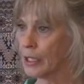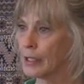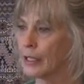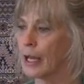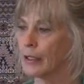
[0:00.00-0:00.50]

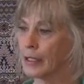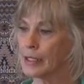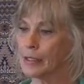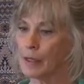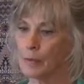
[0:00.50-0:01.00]
that
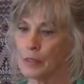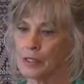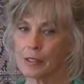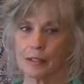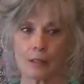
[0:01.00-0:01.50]
lights up
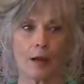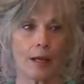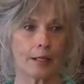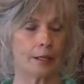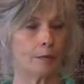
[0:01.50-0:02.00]
what's
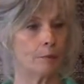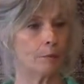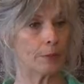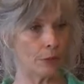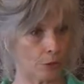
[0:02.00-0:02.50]
inside, and it
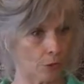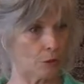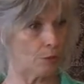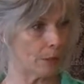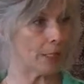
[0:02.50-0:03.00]
it
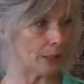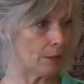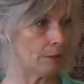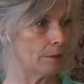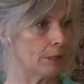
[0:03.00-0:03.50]
shows me
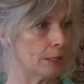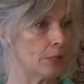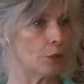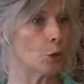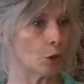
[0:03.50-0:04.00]
what's
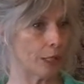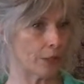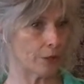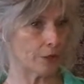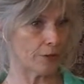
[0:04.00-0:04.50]
in your
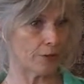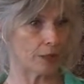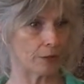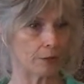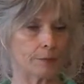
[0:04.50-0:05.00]
energy
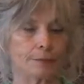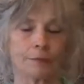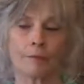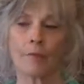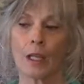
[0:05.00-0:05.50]
field.
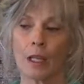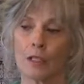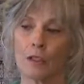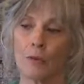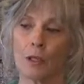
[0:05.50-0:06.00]

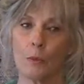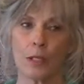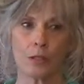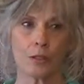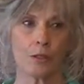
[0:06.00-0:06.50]
So we
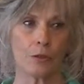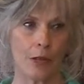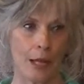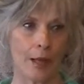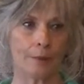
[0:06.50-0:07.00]
want to do
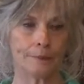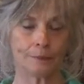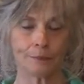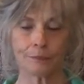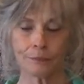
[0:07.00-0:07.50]
that.
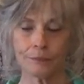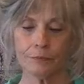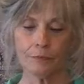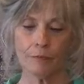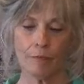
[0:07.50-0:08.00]

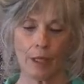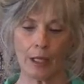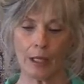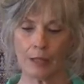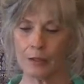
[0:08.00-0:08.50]

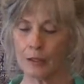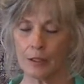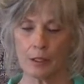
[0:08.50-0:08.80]
And